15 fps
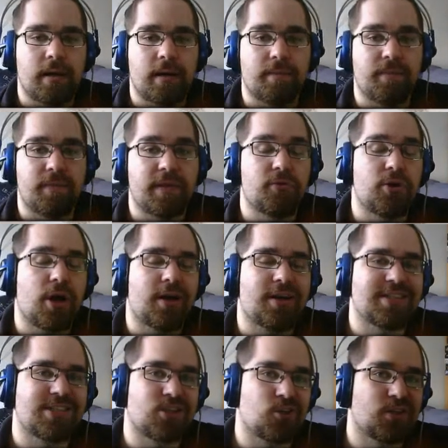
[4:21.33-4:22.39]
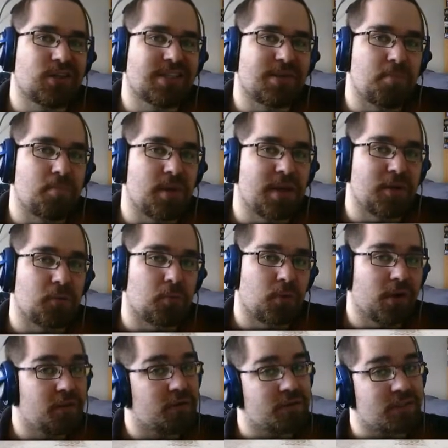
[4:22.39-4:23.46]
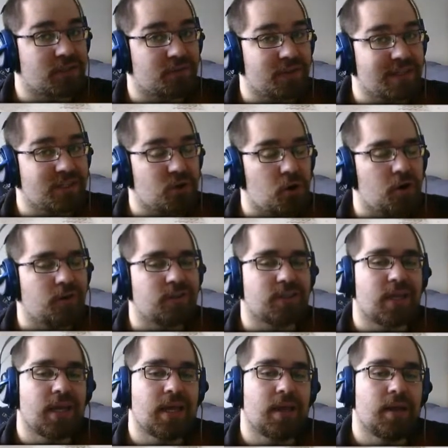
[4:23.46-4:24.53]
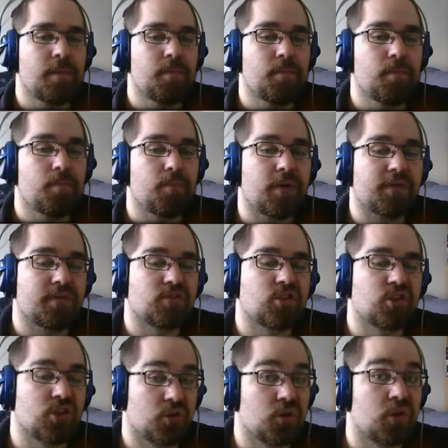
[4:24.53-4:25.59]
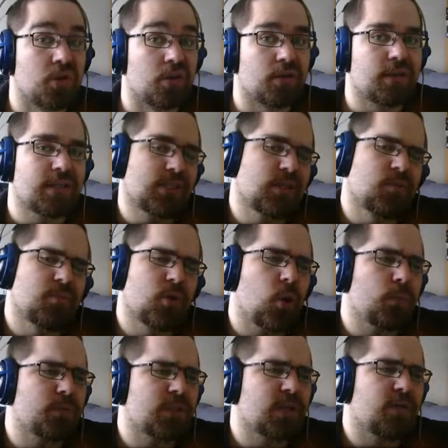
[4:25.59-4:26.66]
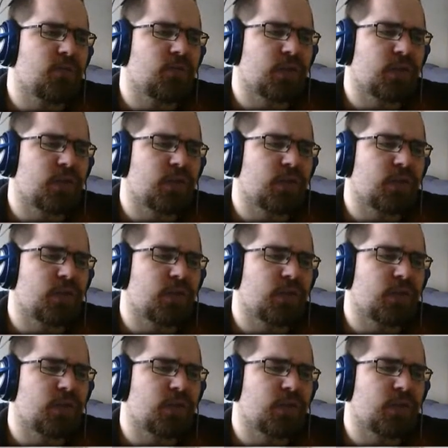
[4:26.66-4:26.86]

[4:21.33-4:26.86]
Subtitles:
They're not as good as the bigger brothers of these cards, but they're still good. They still blow up stuff, they